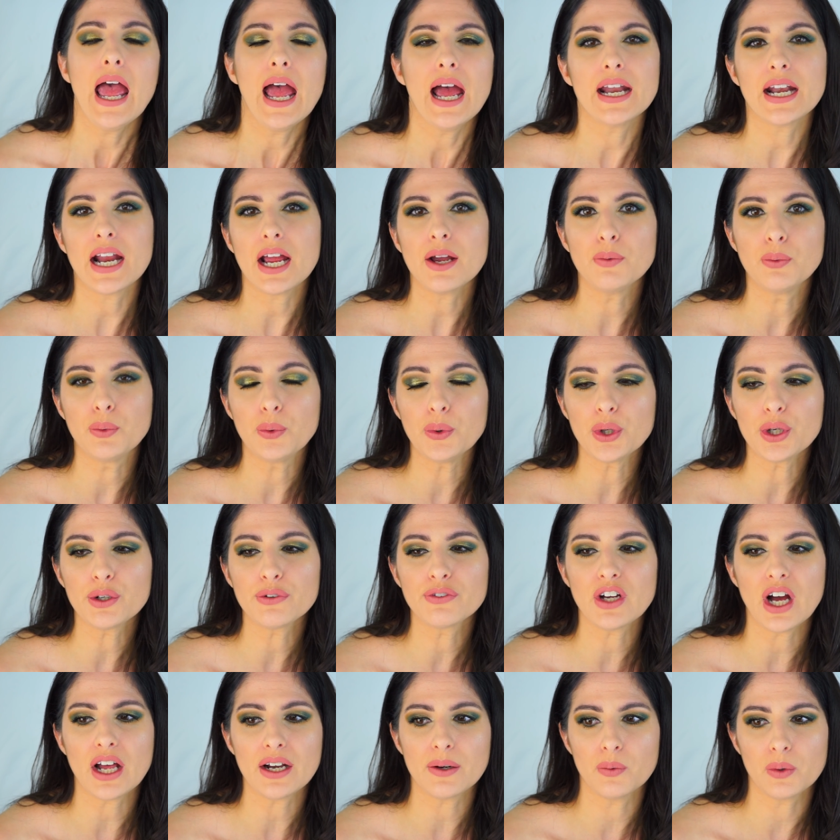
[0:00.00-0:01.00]
And I would have
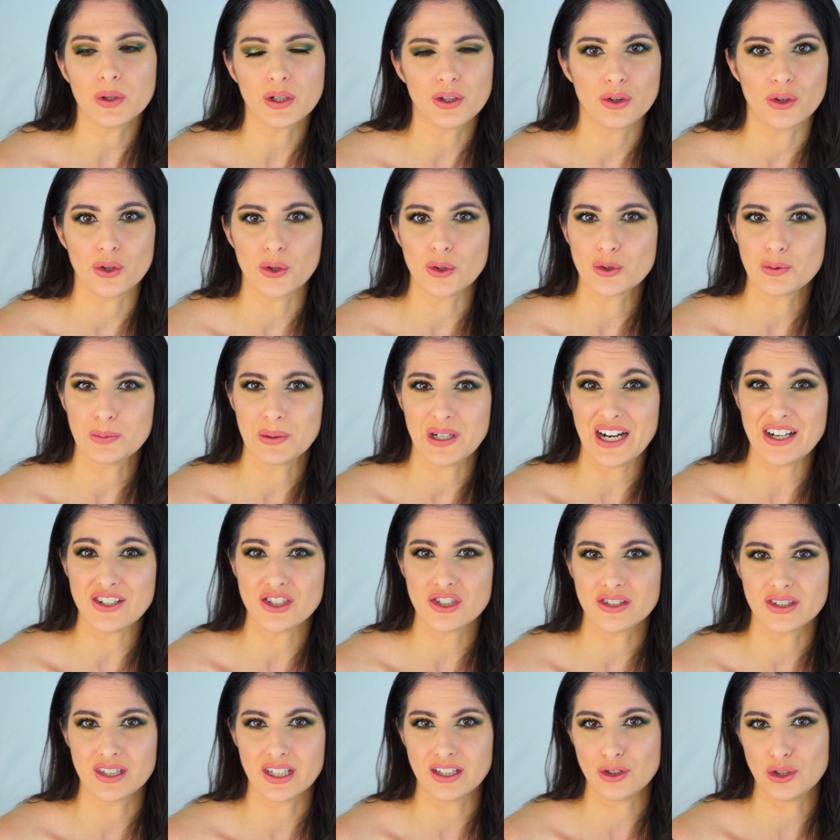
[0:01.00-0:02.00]
gotten one of those, but I
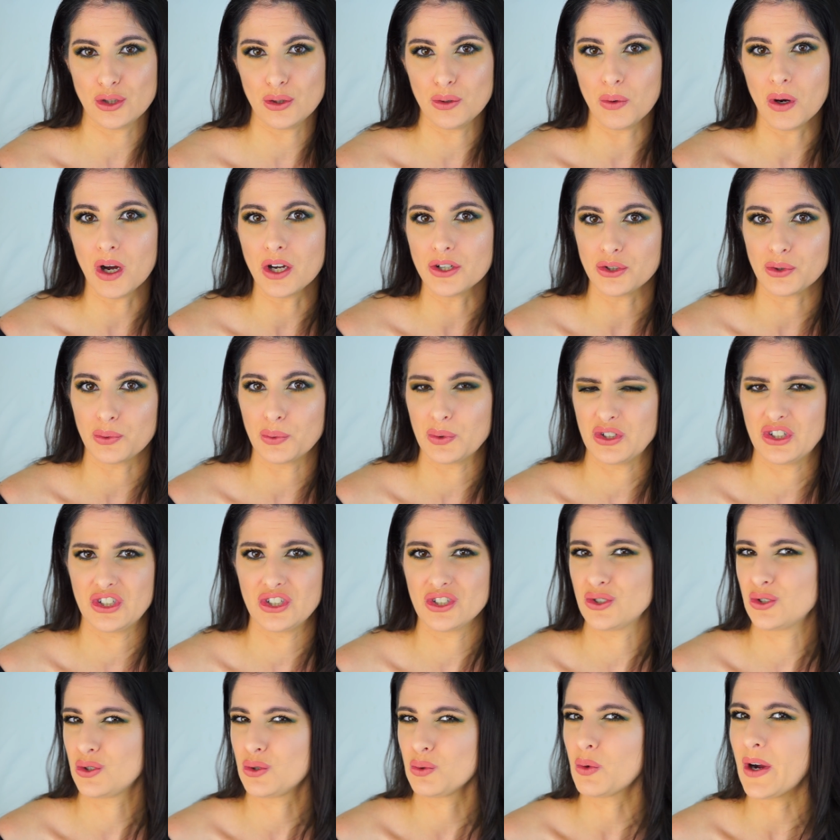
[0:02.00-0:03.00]
just think two hundred dollars was
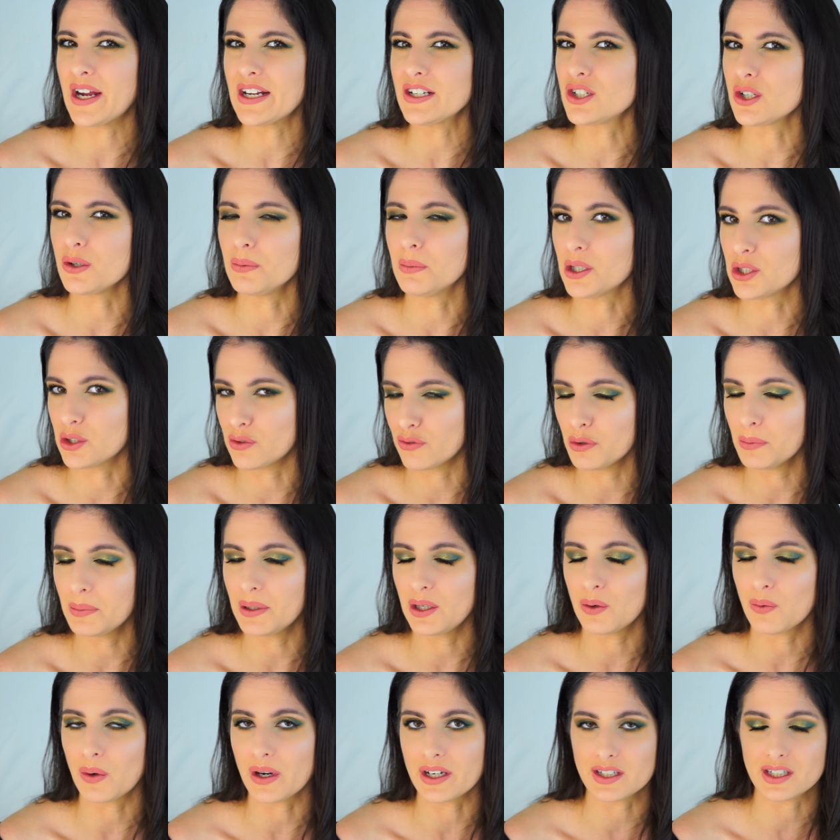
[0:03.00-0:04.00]
just way too much for me
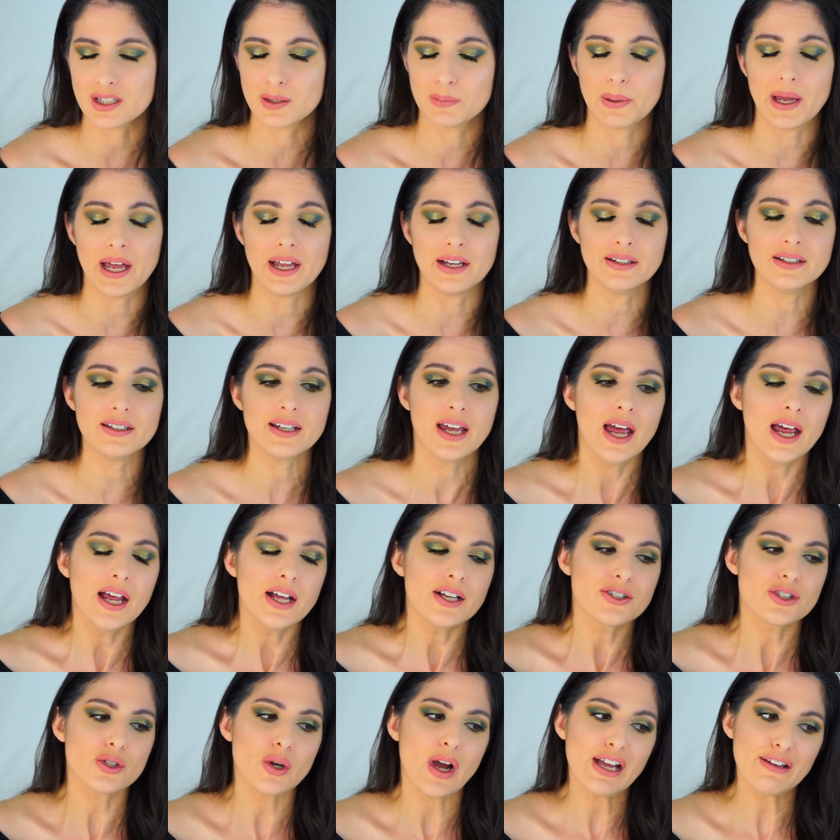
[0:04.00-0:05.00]
to want to spend.
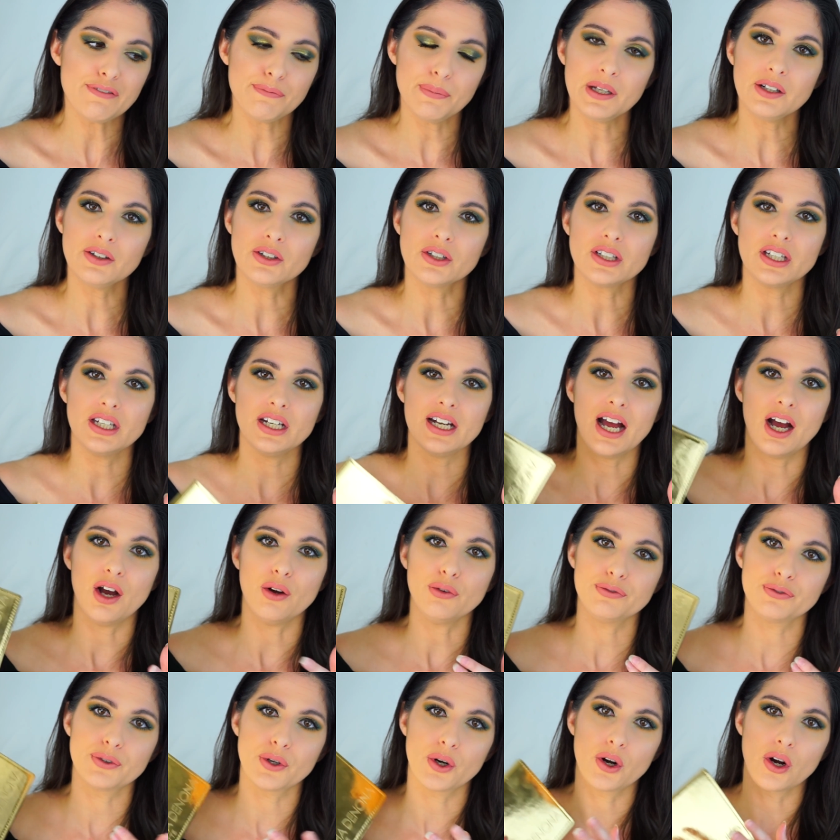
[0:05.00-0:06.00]
So I've been looking
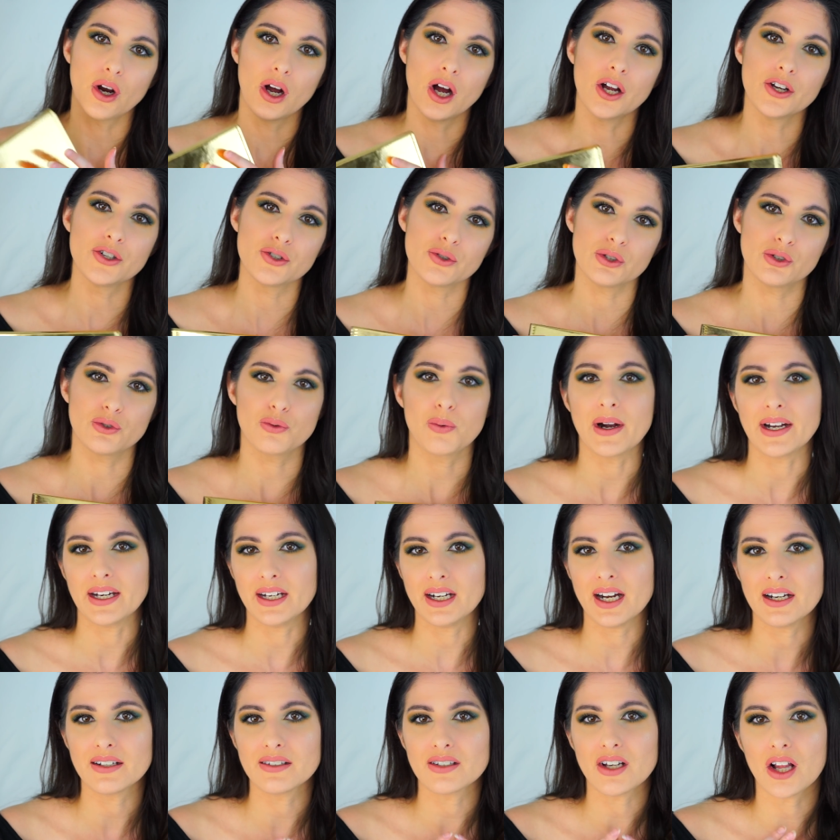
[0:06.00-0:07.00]
out for her one hundred
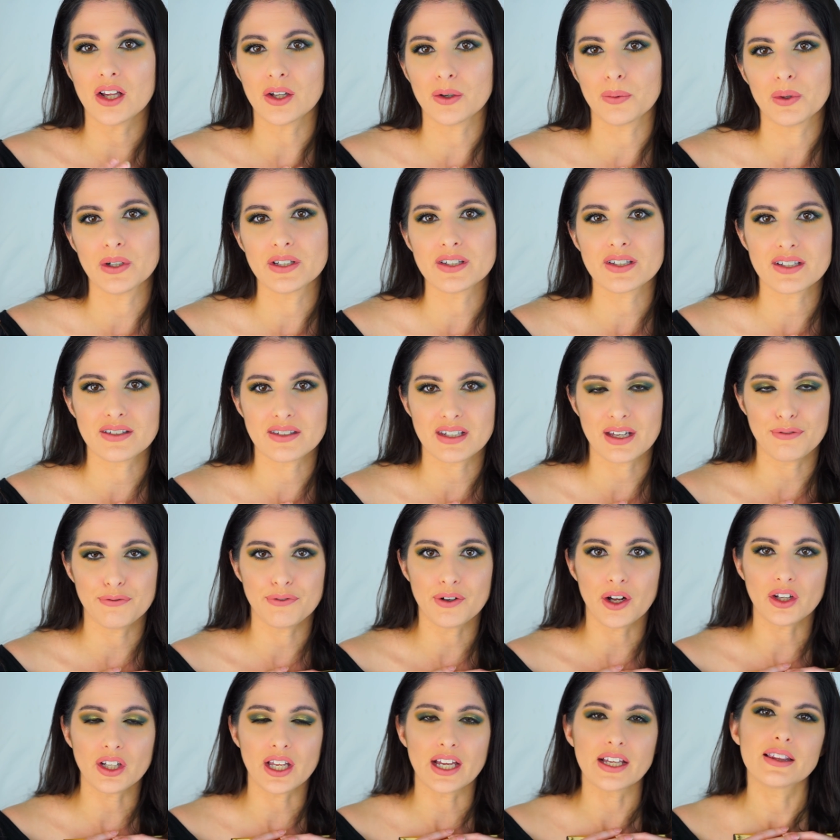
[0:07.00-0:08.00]
twenty-nine dollar ones because I
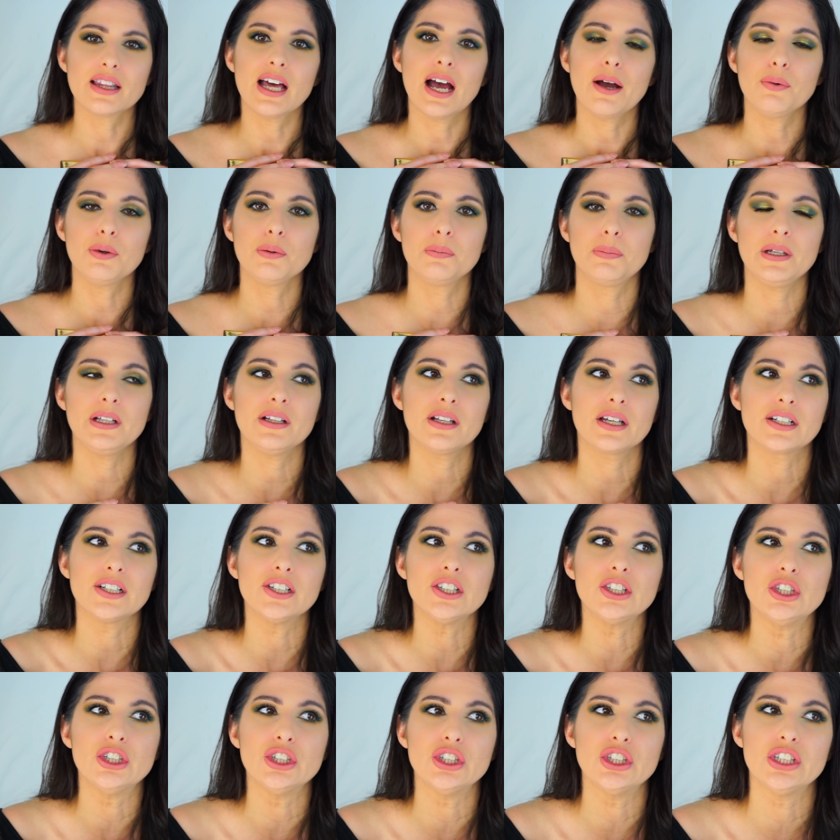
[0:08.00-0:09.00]
felt like that would be like a
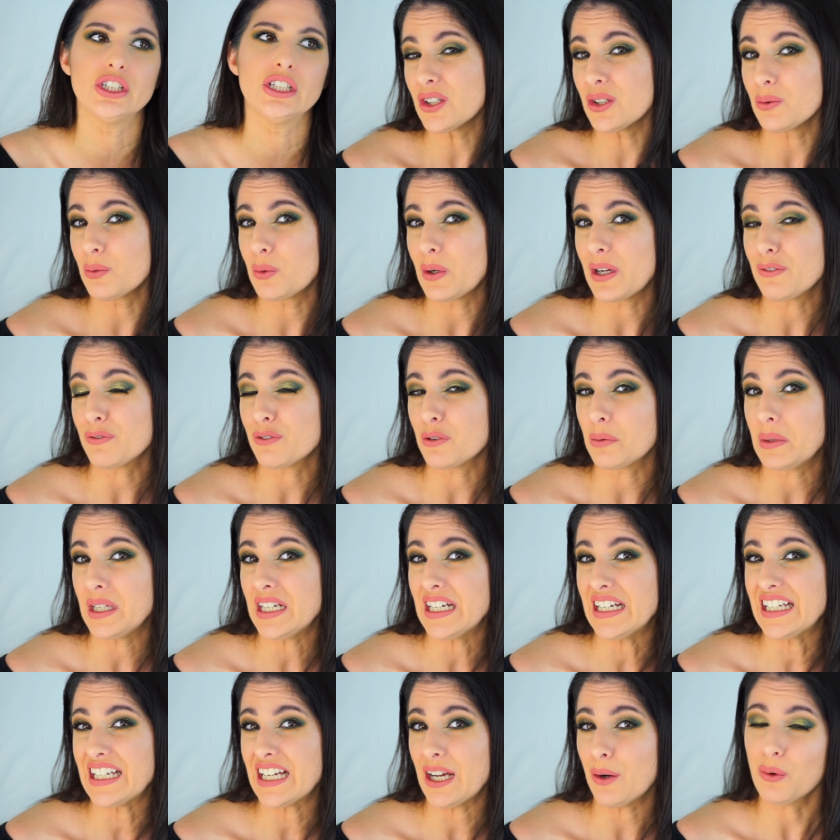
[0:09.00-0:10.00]
good, good way for me
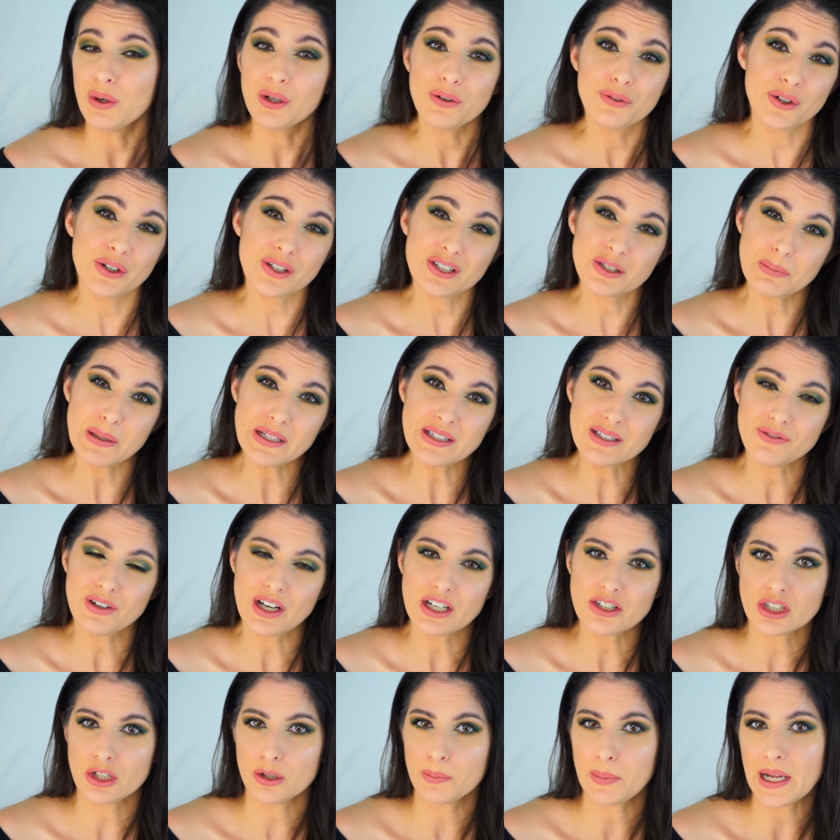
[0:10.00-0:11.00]
to get one of her expensive
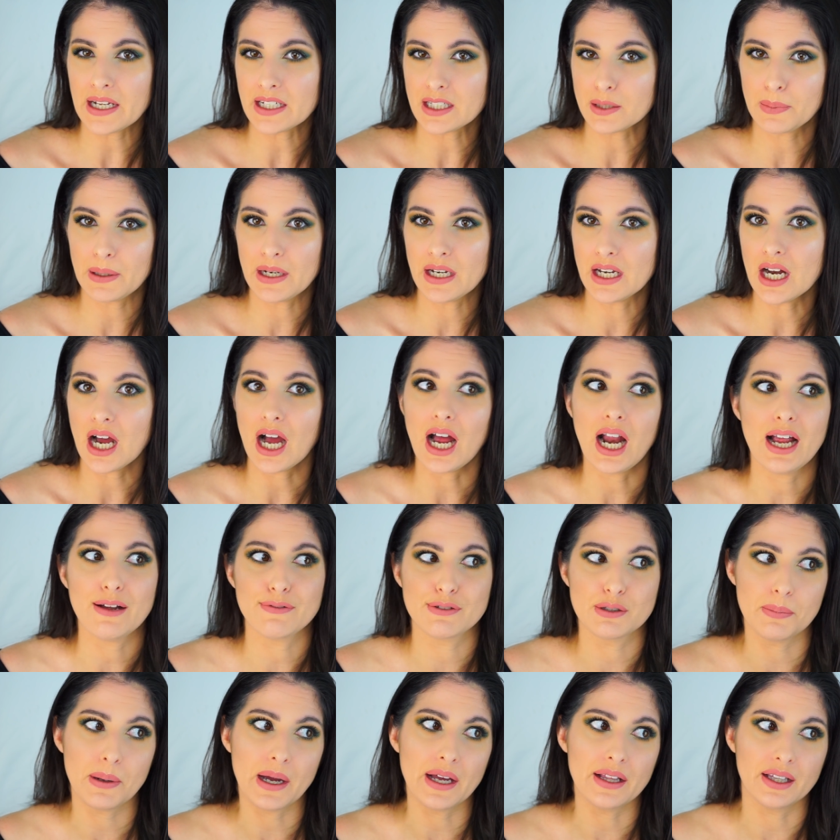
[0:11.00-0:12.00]
eyeshadow palettes but not have
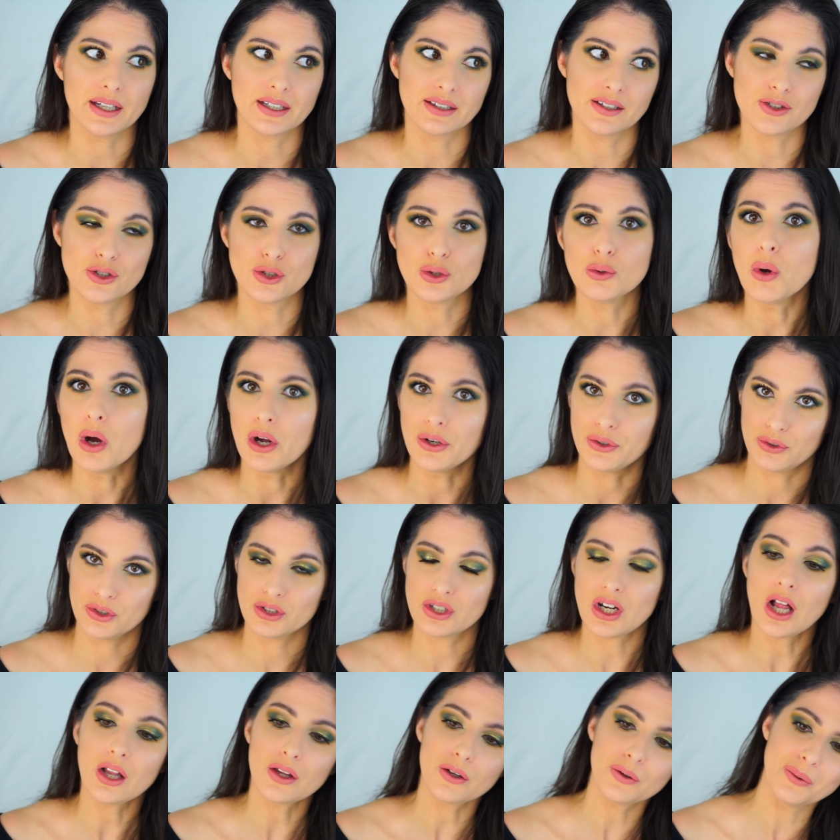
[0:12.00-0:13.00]
to buy like the two hundred
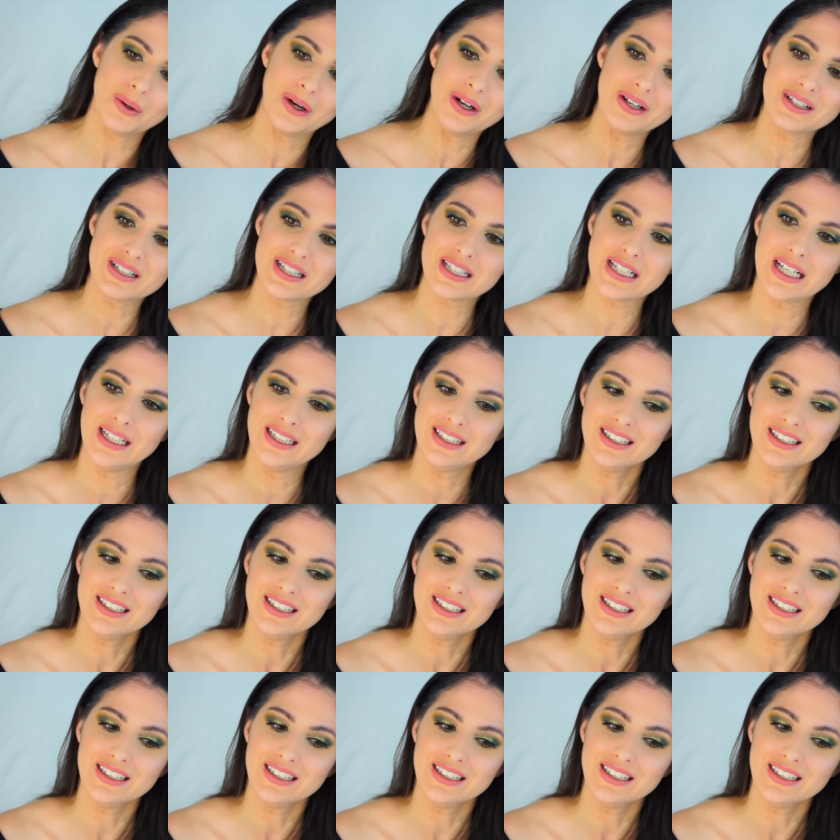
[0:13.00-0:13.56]
dollar ones.